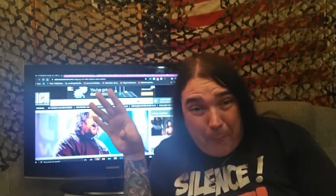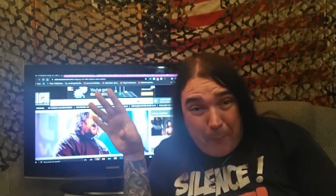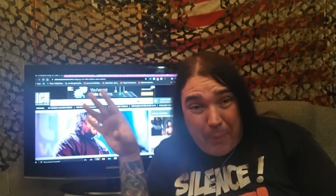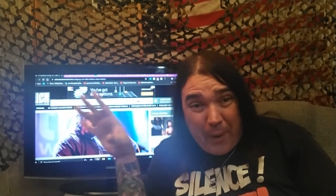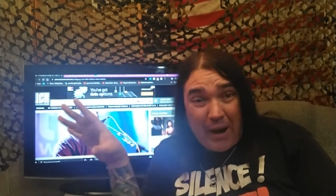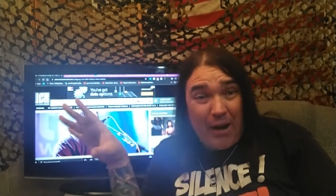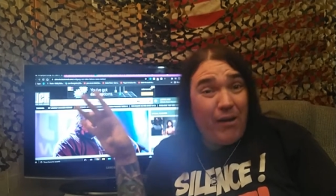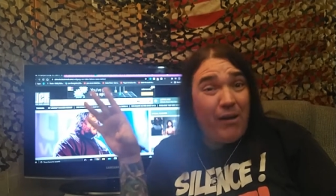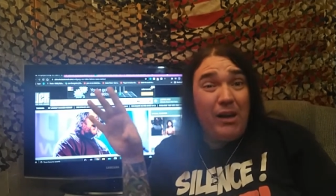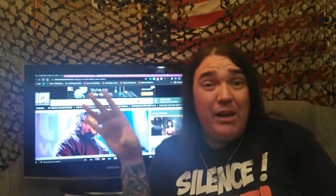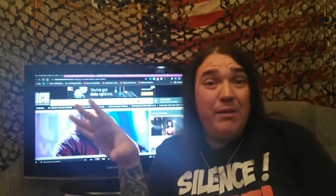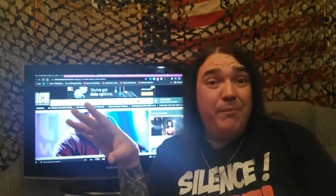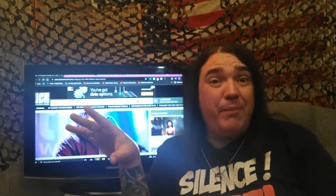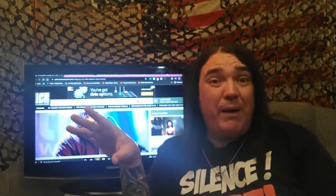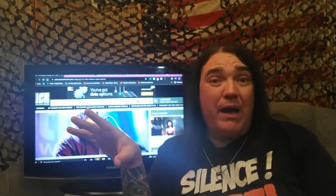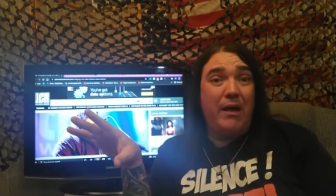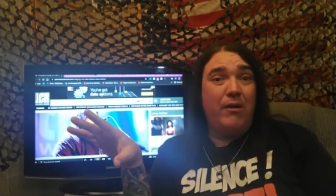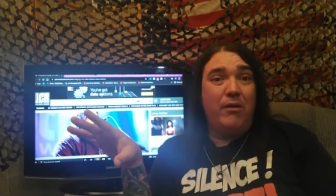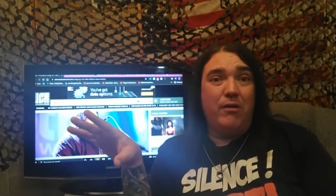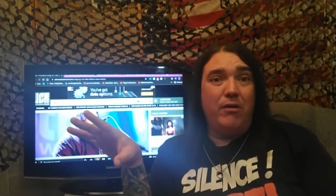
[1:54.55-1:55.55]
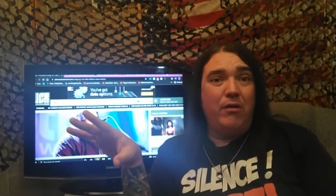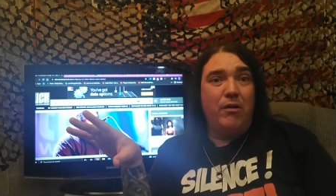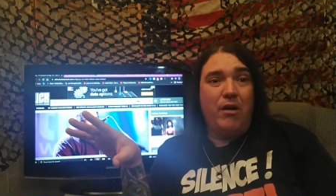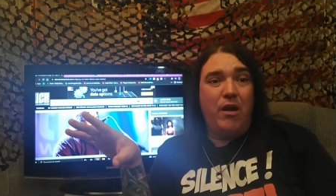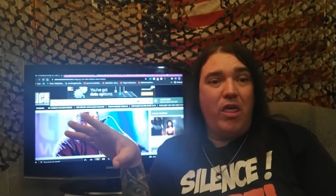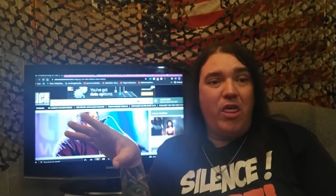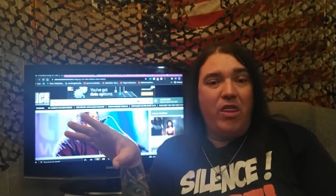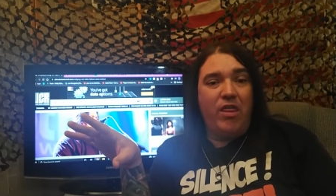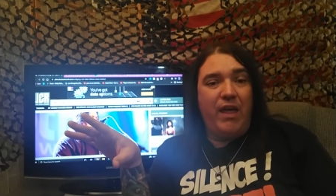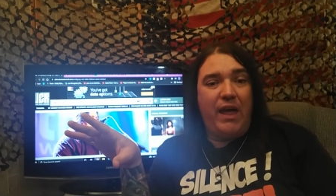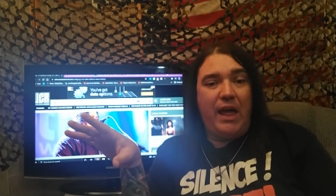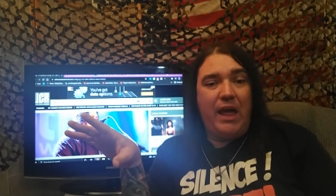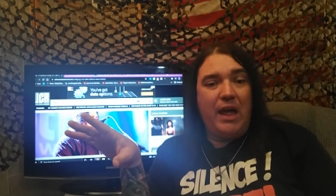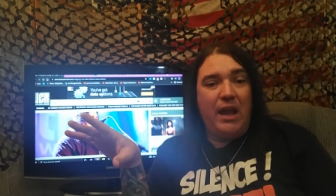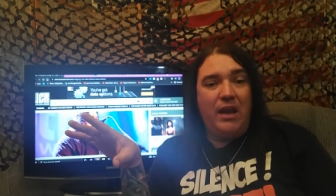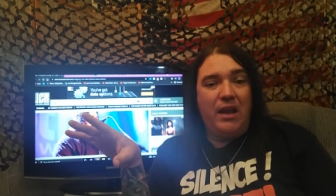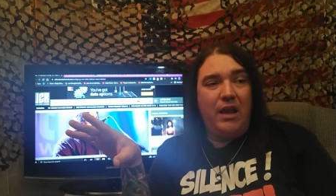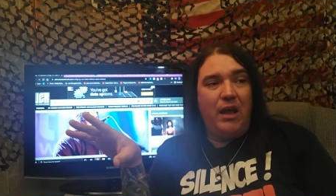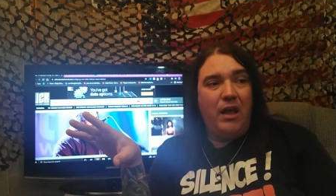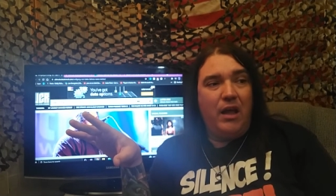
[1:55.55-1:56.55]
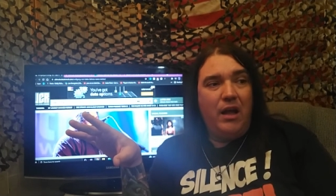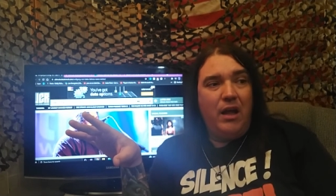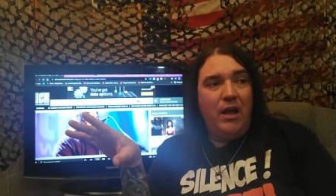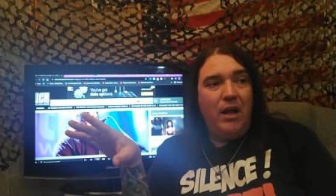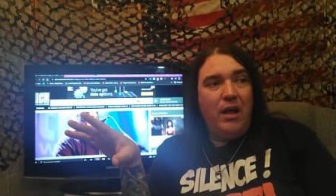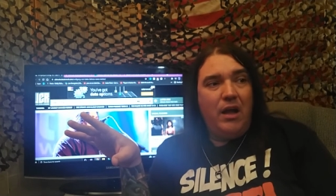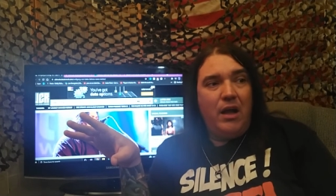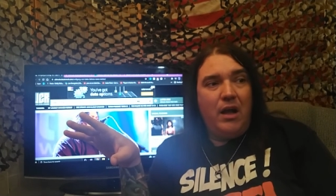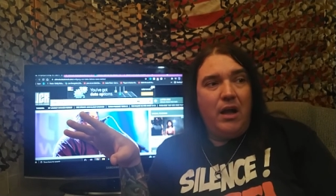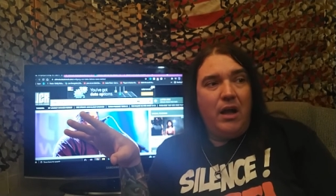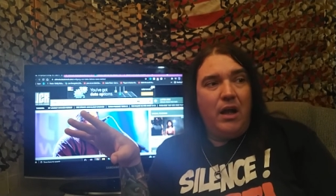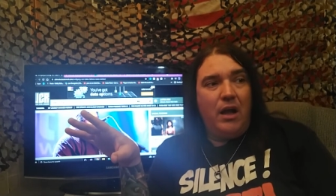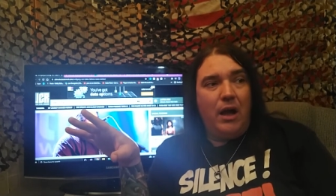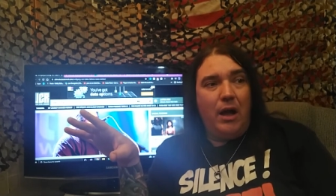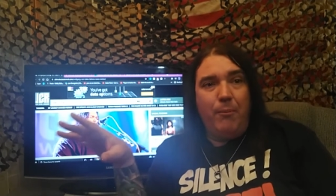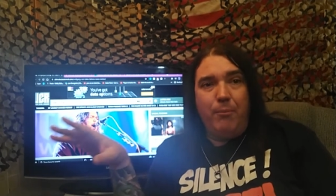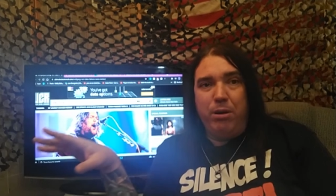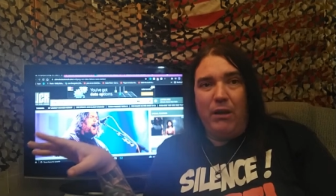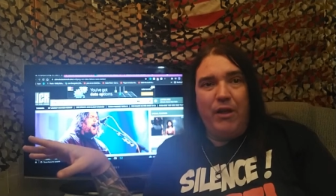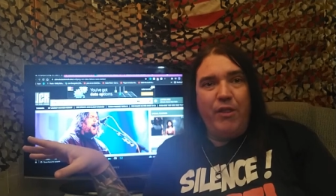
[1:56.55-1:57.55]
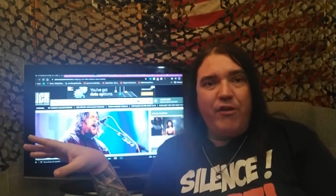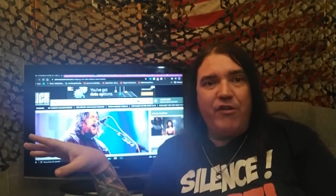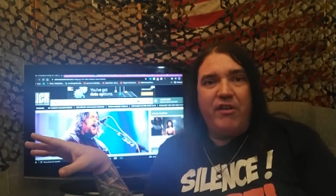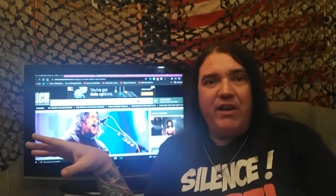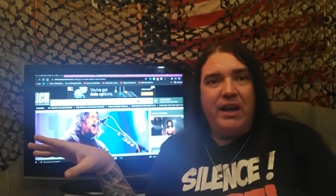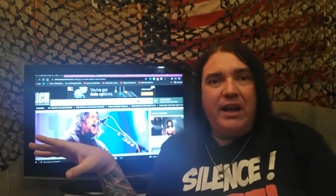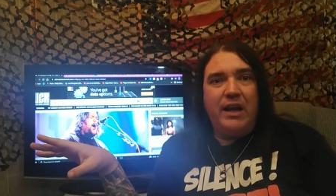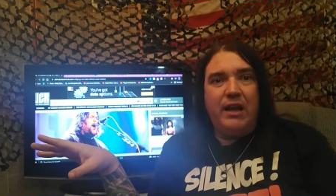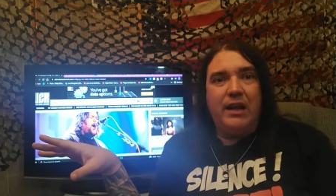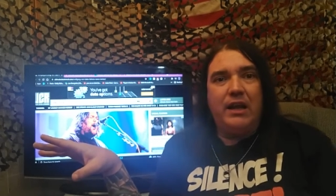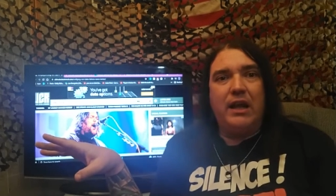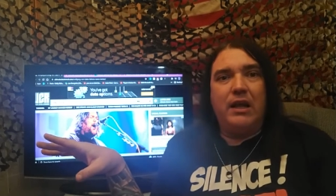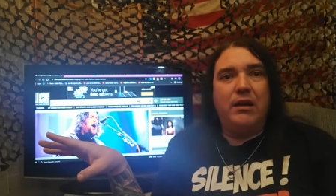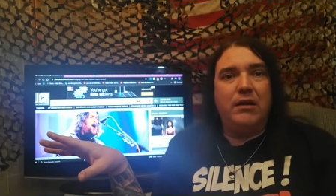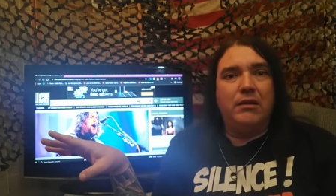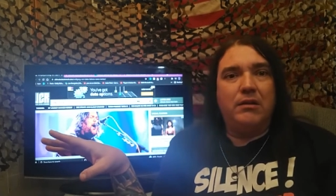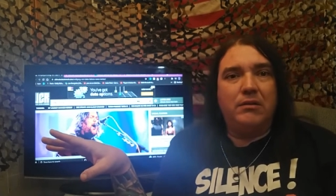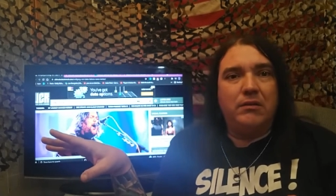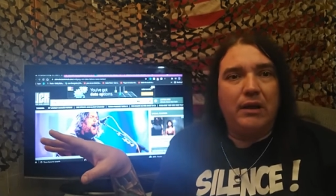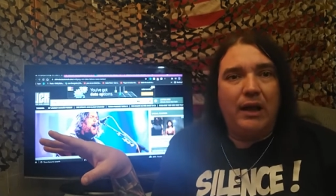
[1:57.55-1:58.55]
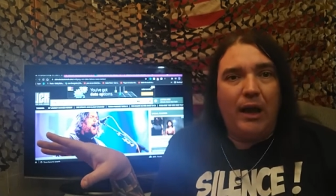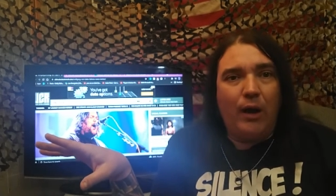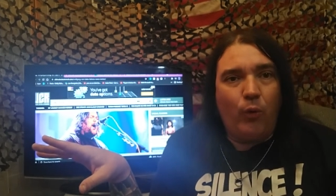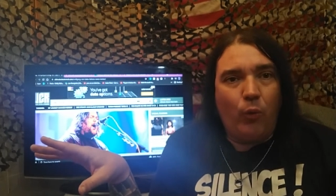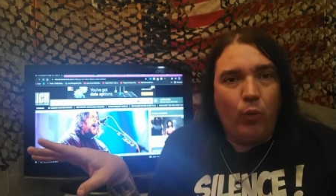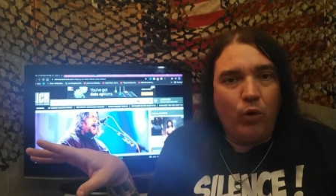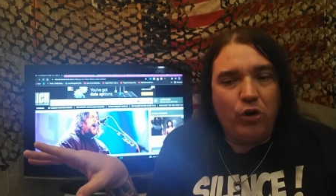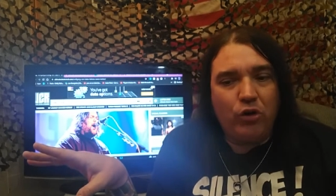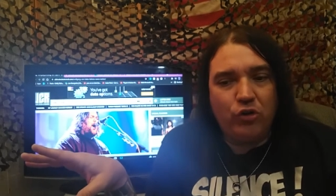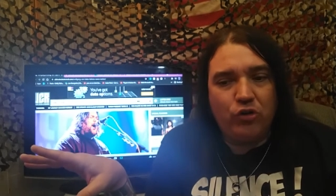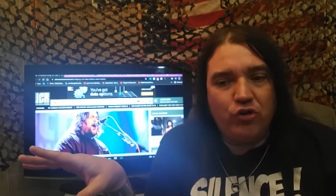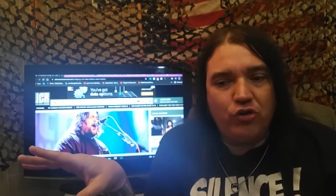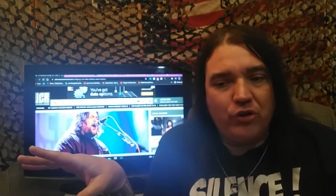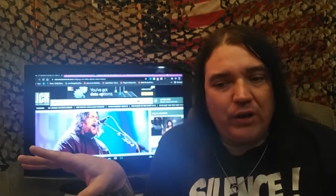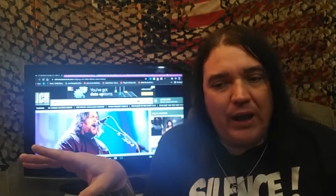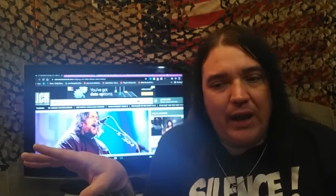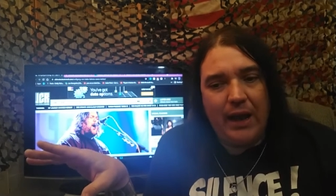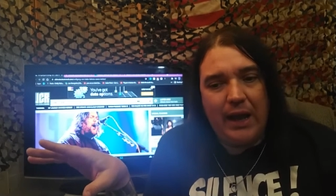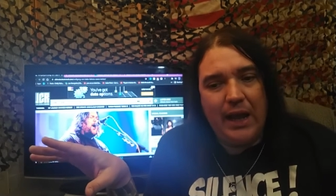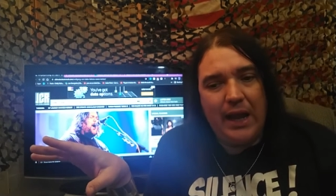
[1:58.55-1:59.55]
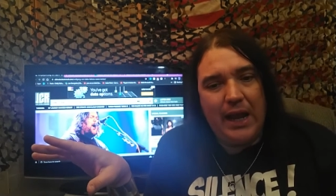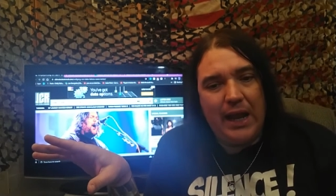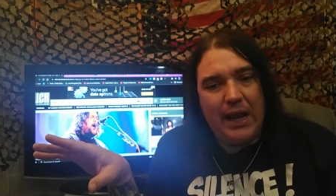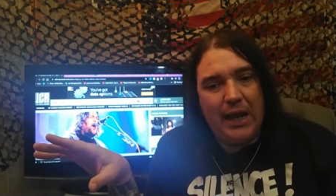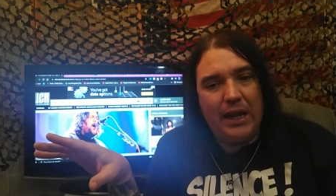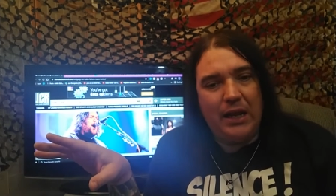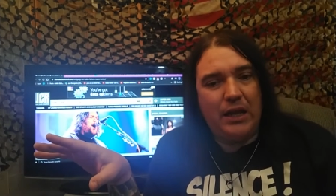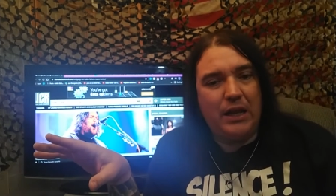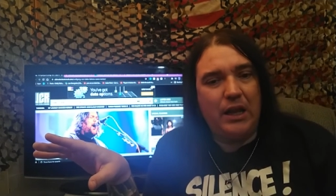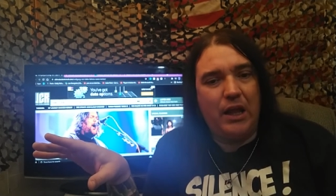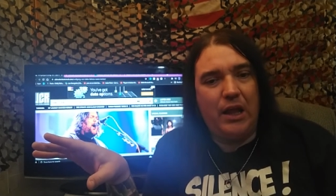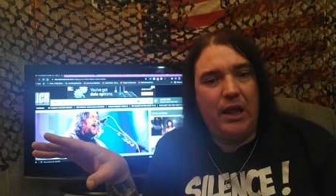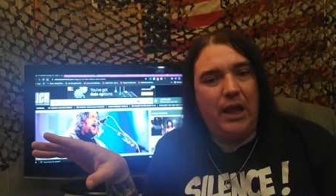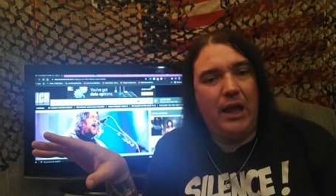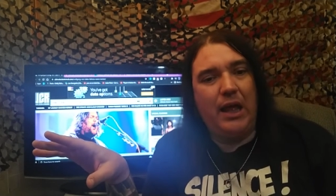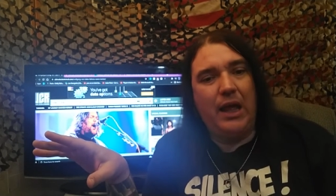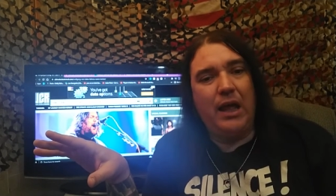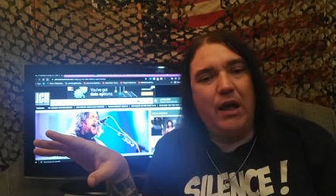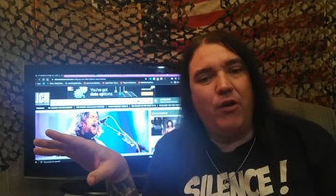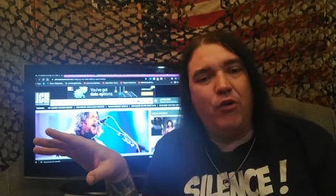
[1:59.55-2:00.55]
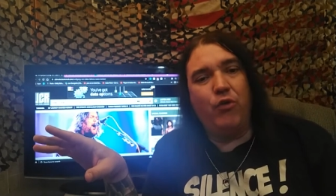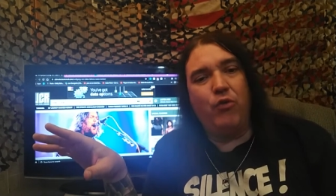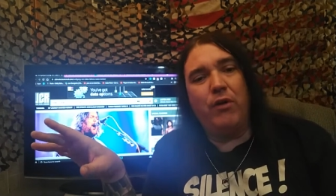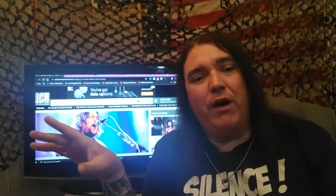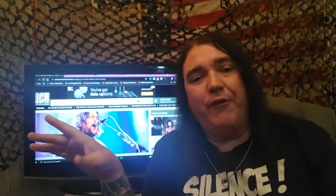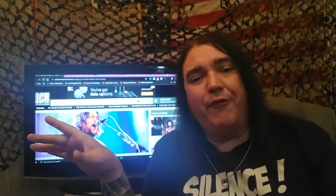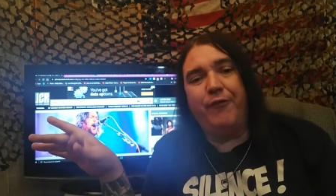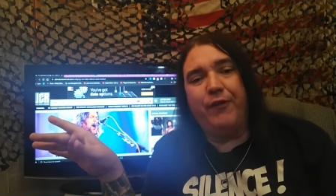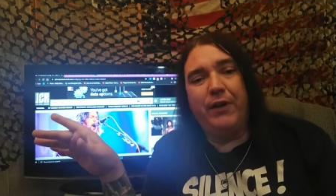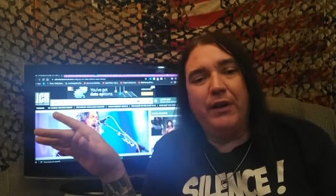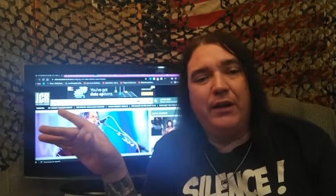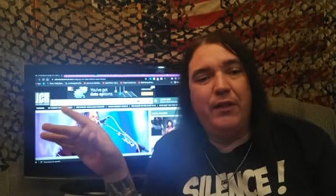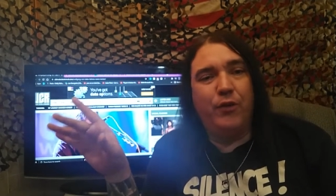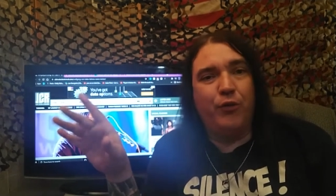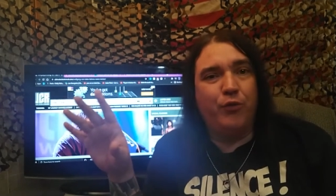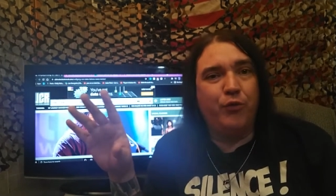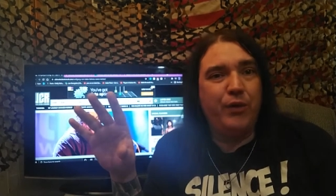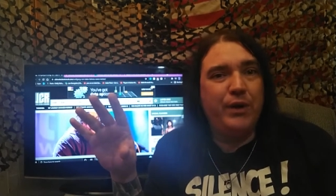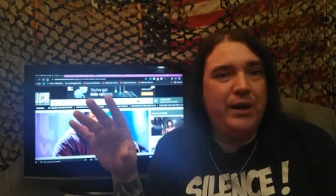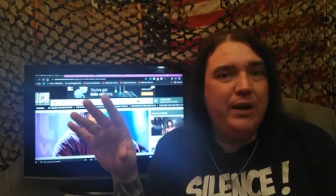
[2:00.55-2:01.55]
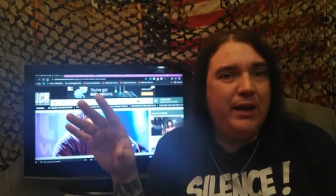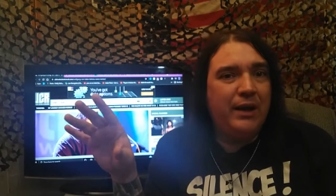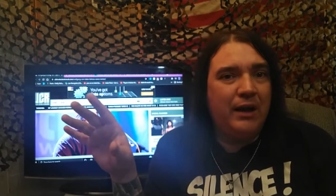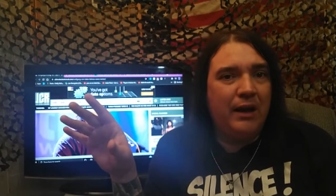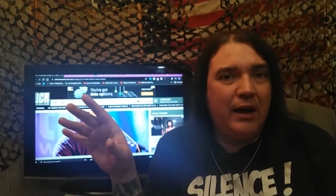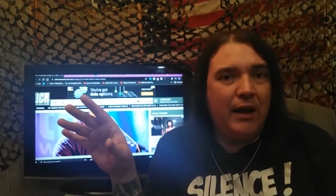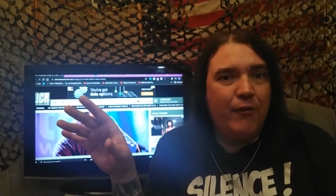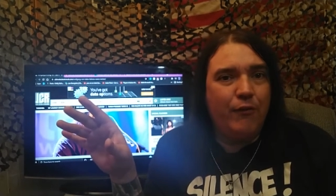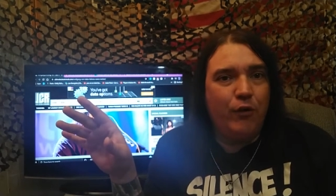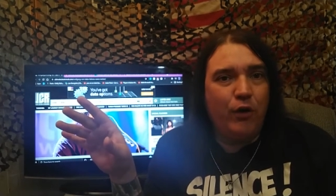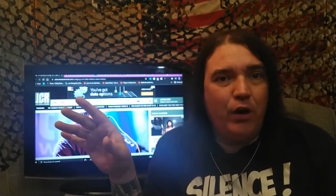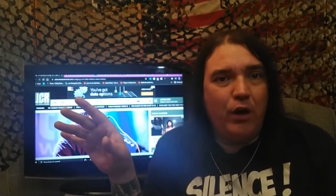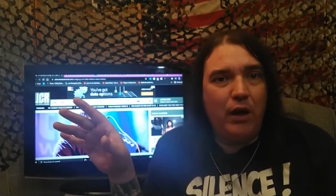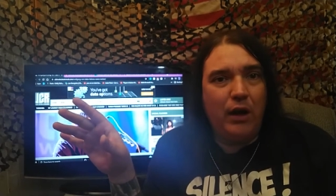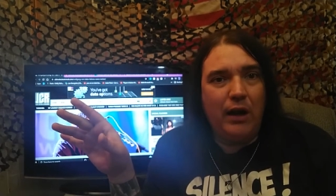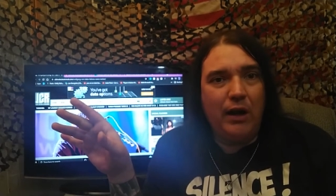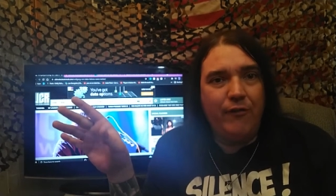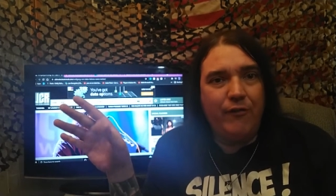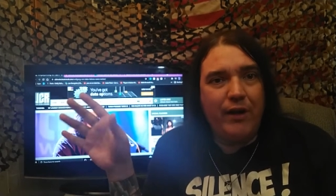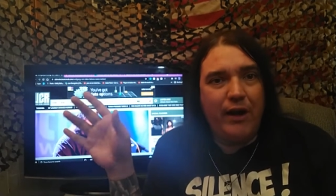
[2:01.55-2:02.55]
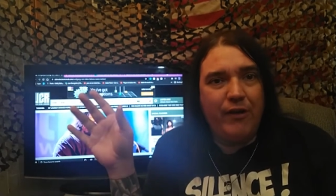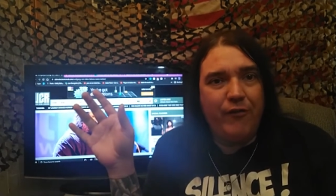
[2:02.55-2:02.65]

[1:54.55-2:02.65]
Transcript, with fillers: barely better than a blithering idiot at worst, and roughly the reading level of